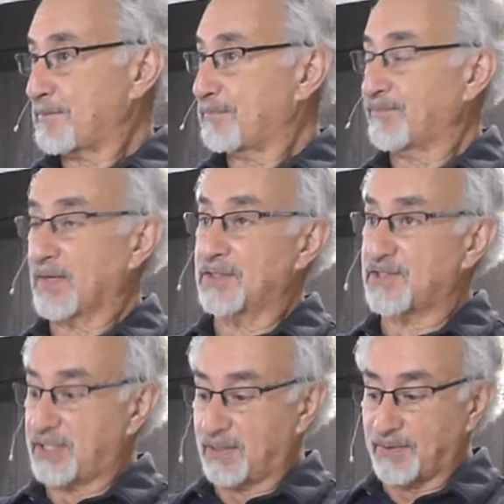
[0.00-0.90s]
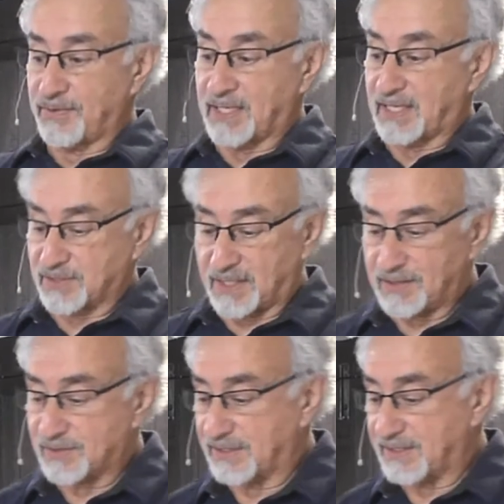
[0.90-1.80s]
I'll just share with you guys
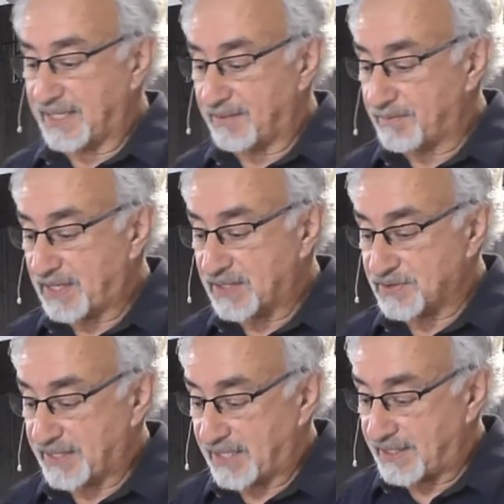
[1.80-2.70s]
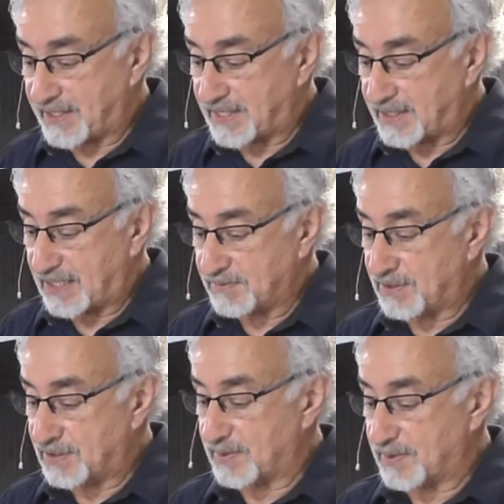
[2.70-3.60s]
honestly. Pastor Danny asked me
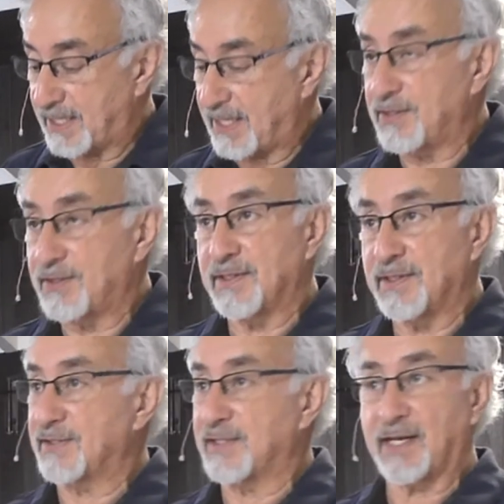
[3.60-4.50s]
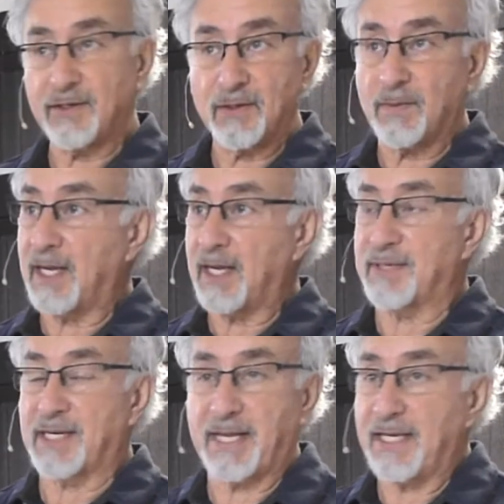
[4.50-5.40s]
this morning, how you doing? I said, I don't know why, but
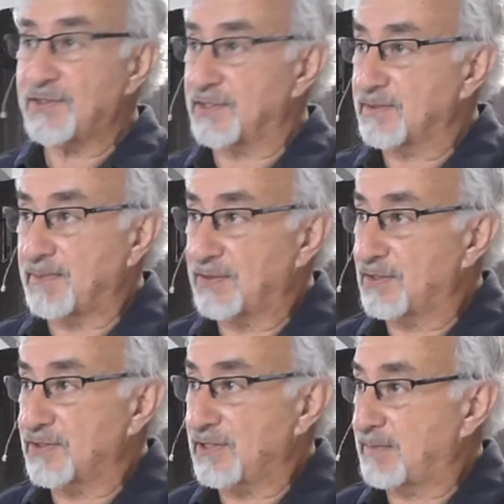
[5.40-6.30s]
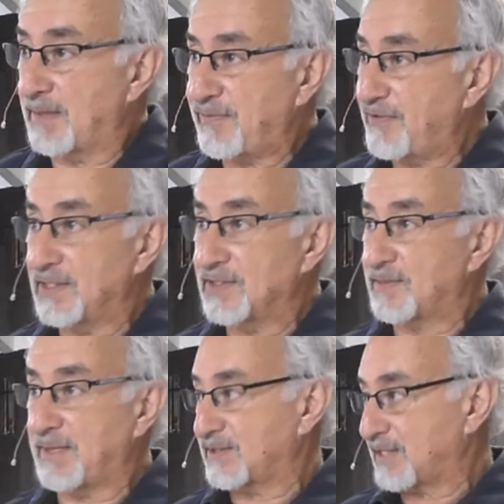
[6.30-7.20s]
I'm anxious about this trip. I'm feeling some
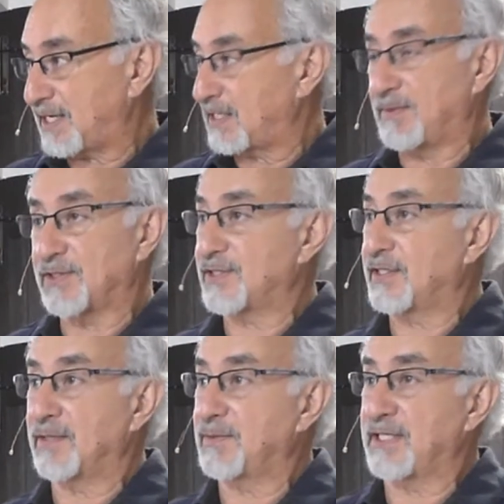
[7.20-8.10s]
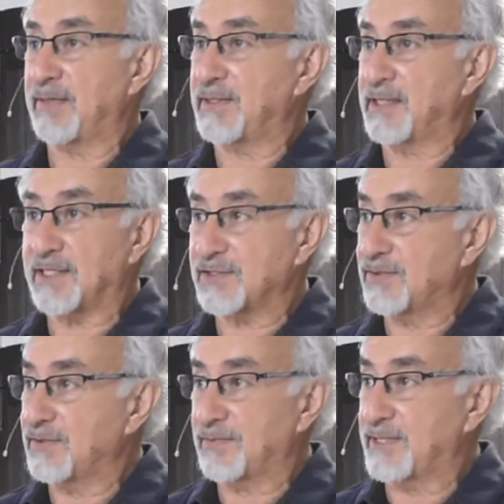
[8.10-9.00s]
anxiety. I've been sharing it with Debbie the last 2
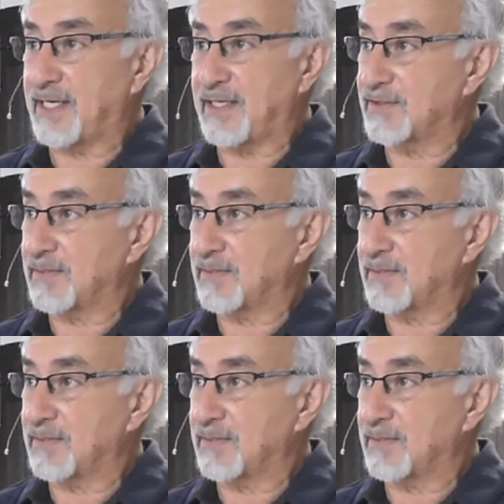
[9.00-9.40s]
or 3 days.